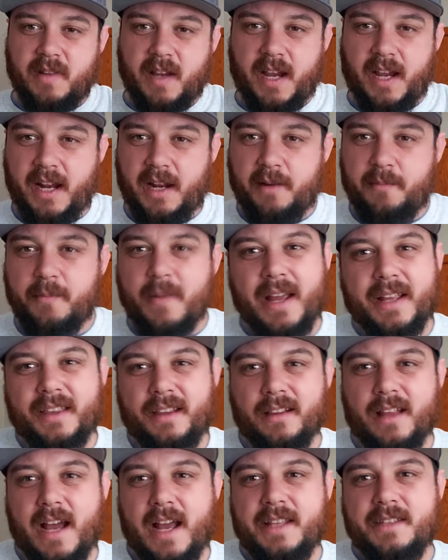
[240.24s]
kind of make the
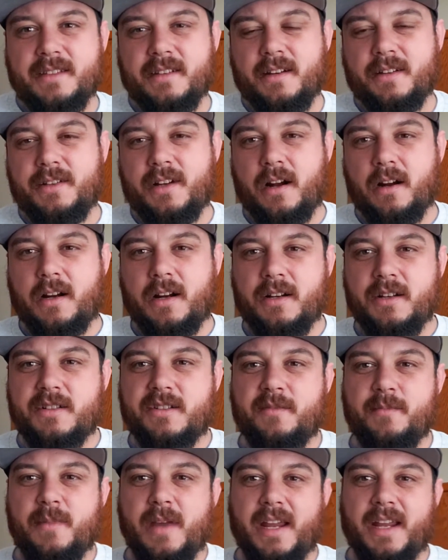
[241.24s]
lines a little darker just
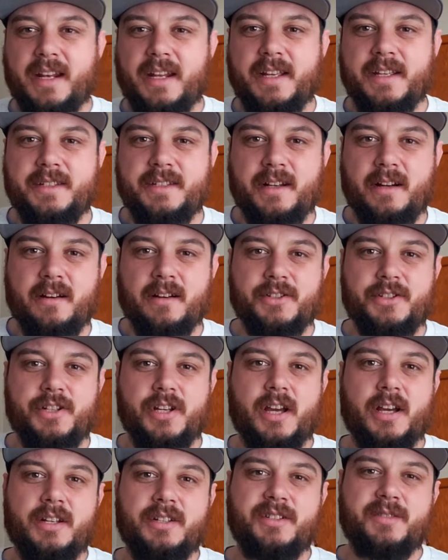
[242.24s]
to make it easier to
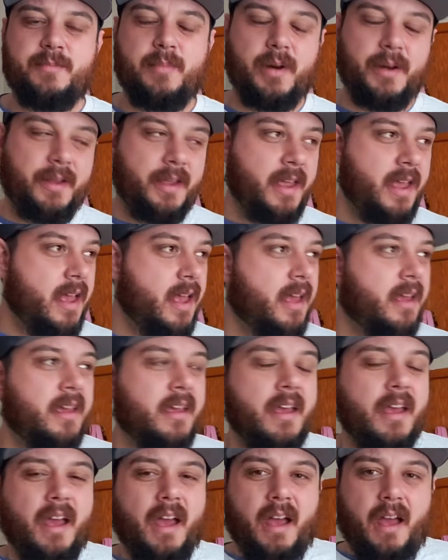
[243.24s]
judge. But
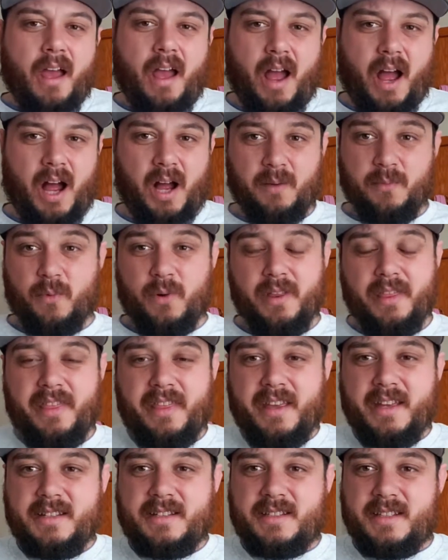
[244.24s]
with
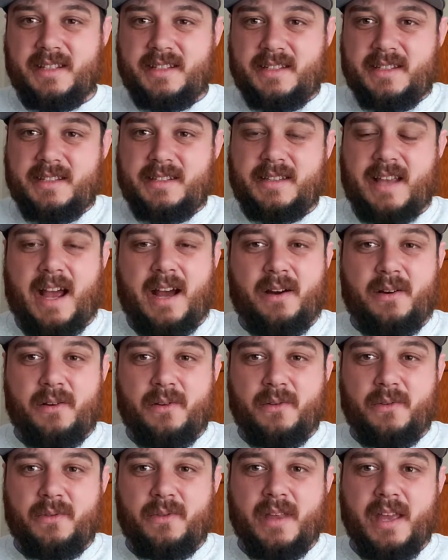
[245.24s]
this is
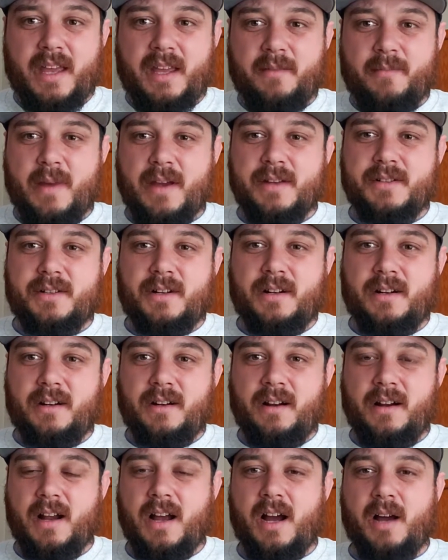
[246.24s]
how they
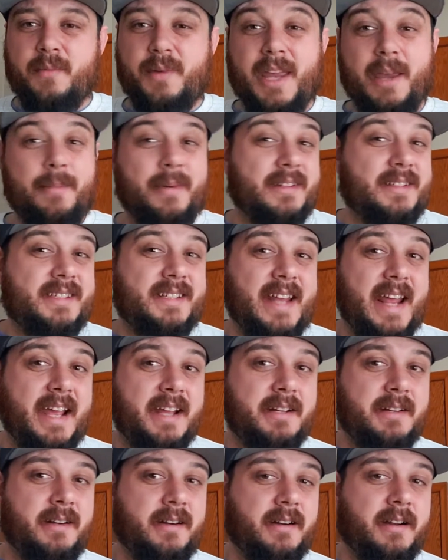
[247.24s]
measure, keep it
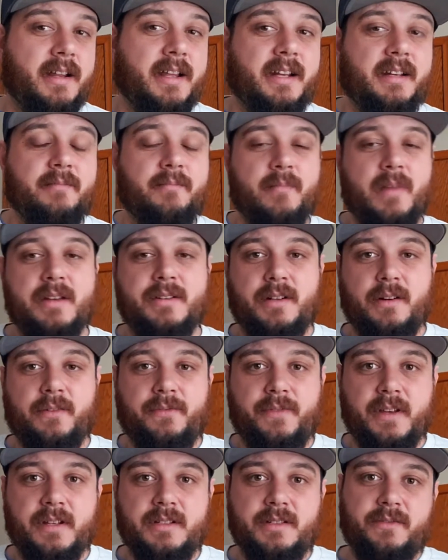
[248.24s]
standard and measure
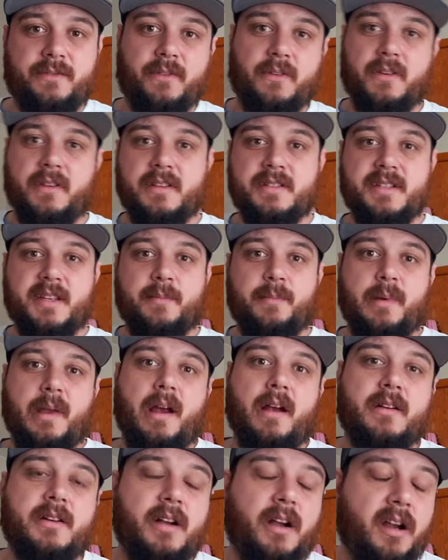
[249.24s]
fish for the
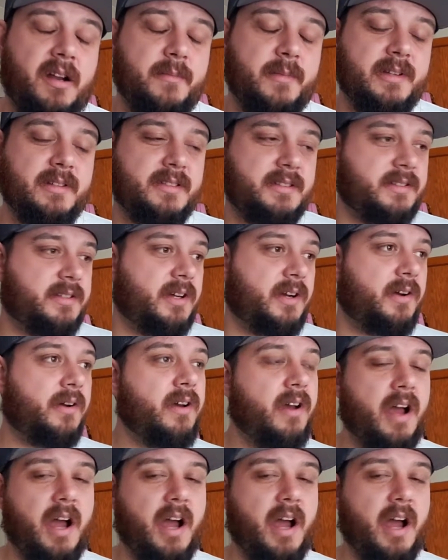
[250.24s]
CPR tournaments. So